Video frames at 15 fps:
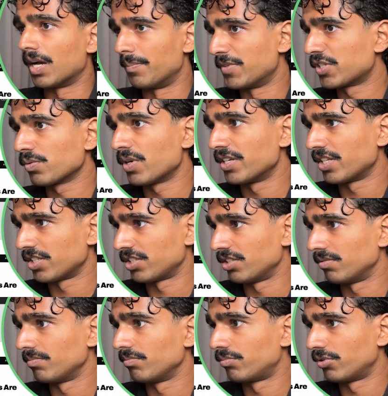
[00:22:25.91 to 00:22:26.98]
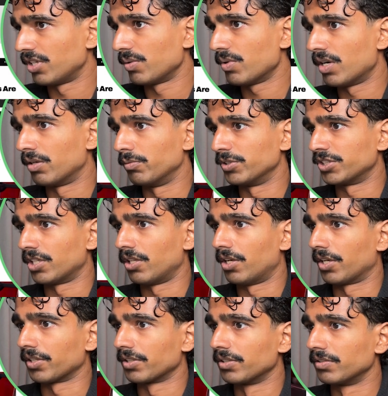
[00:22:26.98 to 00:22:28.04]
This one does it pretty well, which I
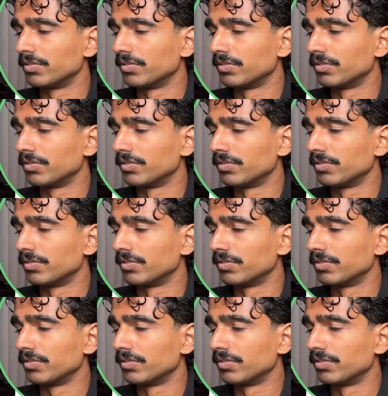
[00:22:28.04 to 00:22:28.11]
like.